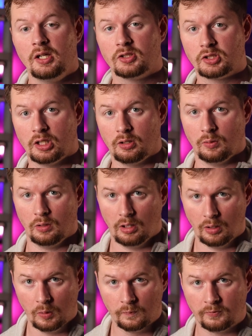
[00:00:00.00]
So
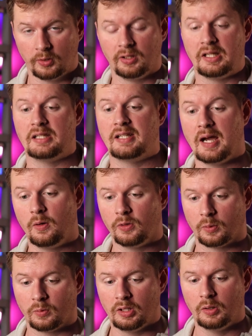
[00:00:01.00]
hopefully down
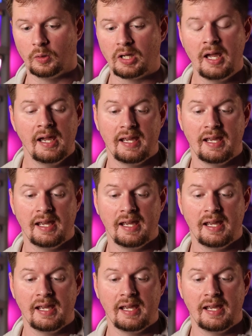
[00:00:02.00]
the road,